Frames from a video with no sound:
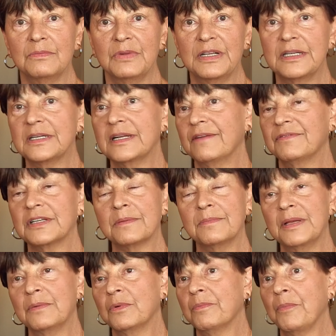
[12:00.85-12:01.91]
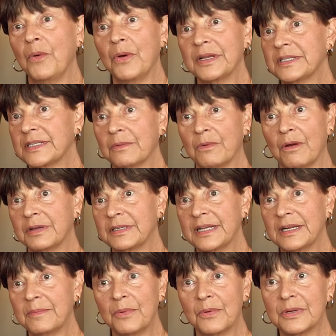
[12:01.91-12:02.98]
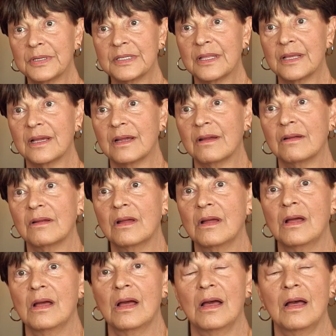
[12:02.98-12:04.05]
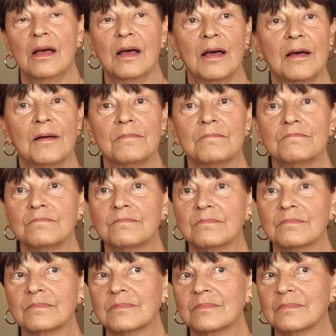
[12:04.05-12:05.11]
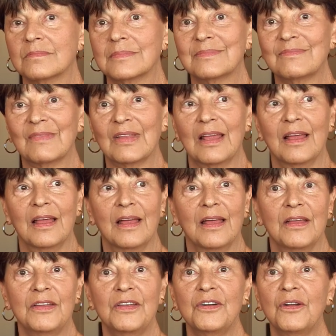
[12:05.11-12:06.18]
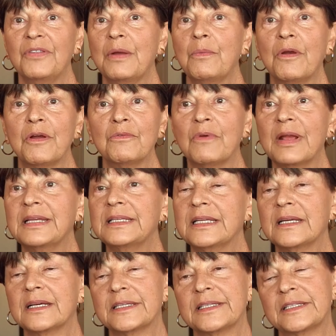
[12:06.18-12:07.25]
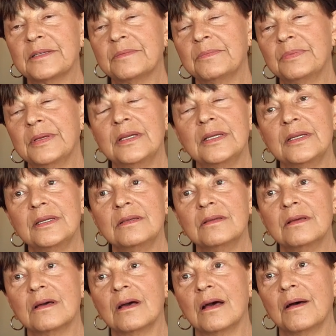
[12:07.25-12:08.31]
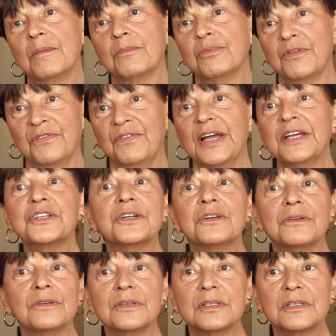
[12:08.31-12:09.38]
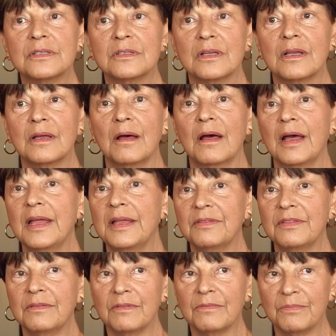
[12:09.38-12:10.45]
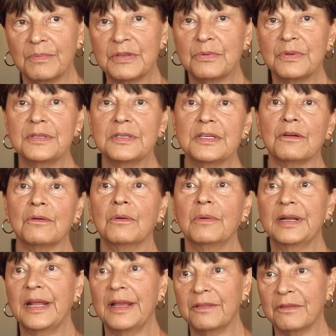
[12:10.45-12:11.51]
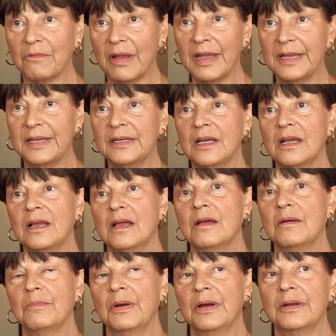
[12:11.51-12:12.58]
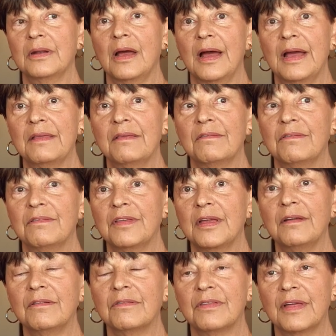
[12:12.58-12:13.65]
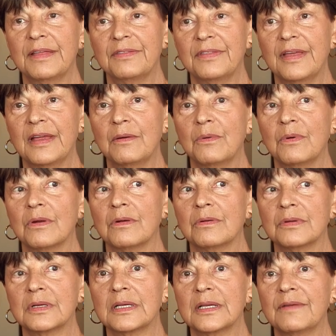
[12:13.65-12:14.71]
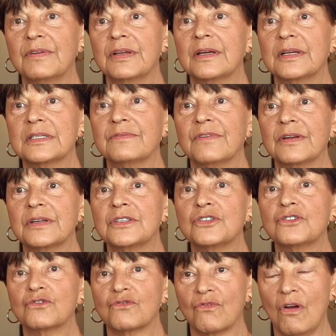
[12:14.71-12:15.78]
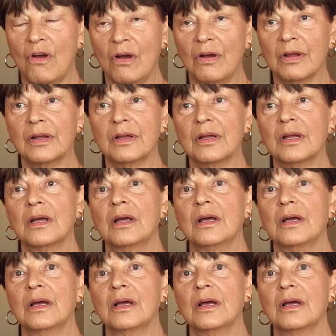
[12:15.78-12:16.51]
we didn't have to compete with boys. There weren't any boys there. Mm -hmm. um, you know, they weren't raising us to be um, professionals uh, in between zero and eighth grade, but I think that they were giving us very strong